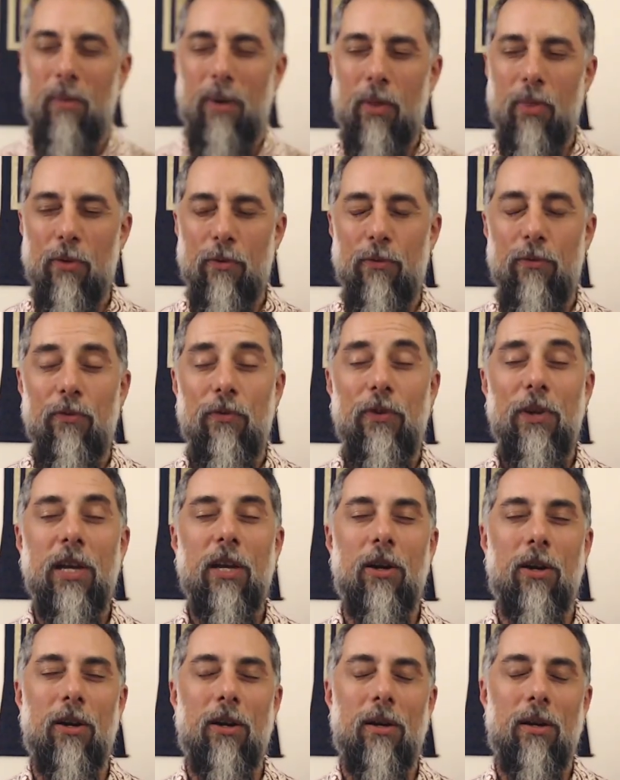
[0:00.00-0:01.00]

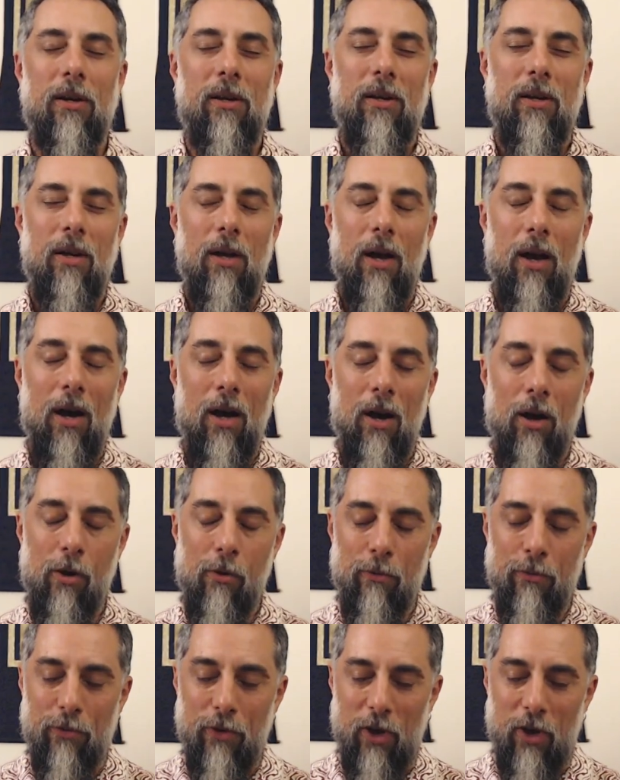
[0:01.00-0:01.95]
figure of